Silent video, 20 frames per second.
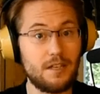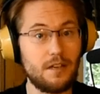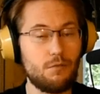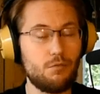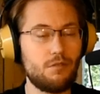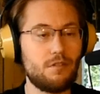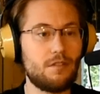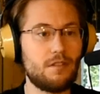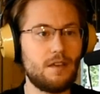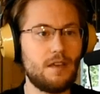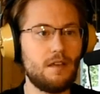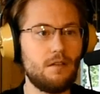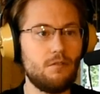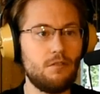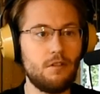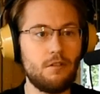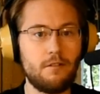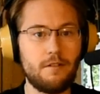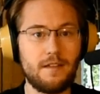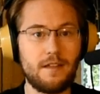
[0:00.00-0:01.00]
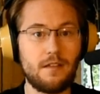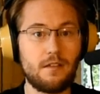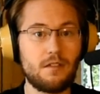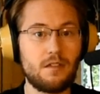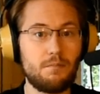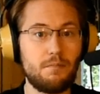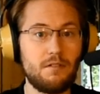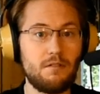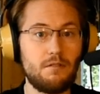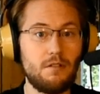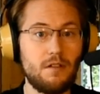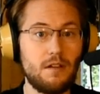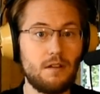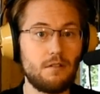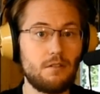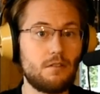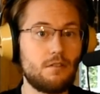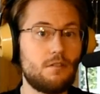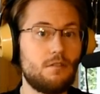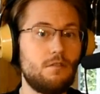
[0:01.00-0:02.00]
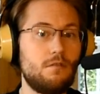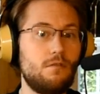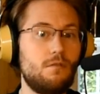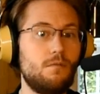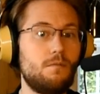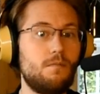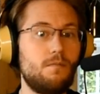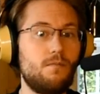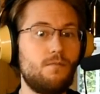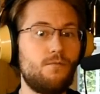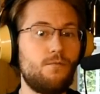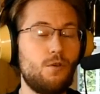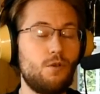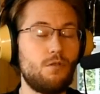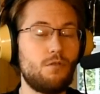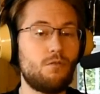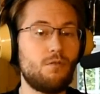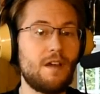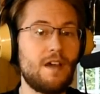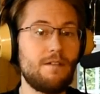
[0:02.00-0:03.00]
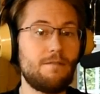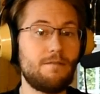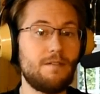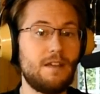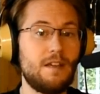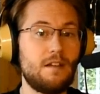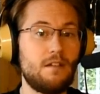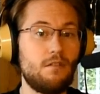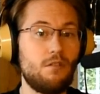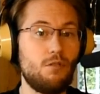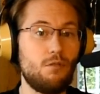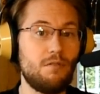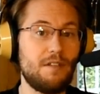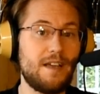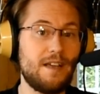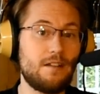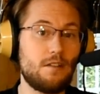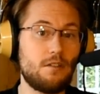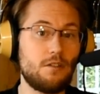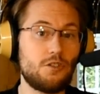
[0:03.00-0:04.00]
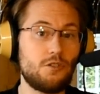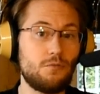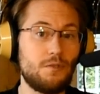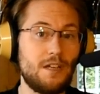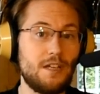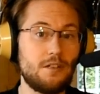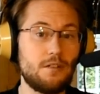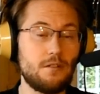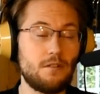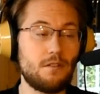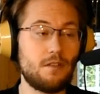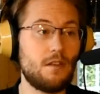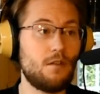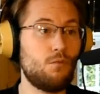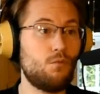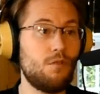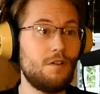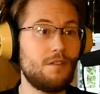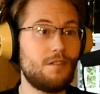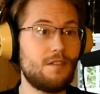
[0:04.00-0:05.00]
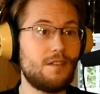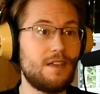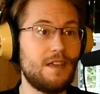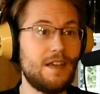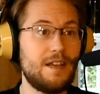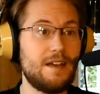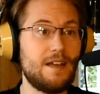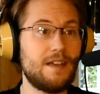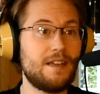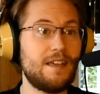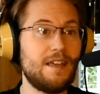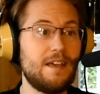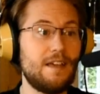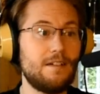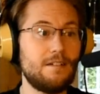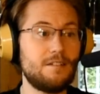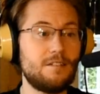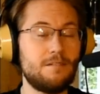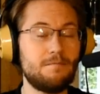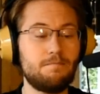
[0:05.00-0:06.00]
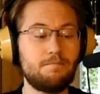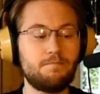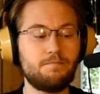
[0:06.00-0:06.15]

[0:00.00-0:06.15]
I would say, learning experience to photograph in low light situations. And once again, I can't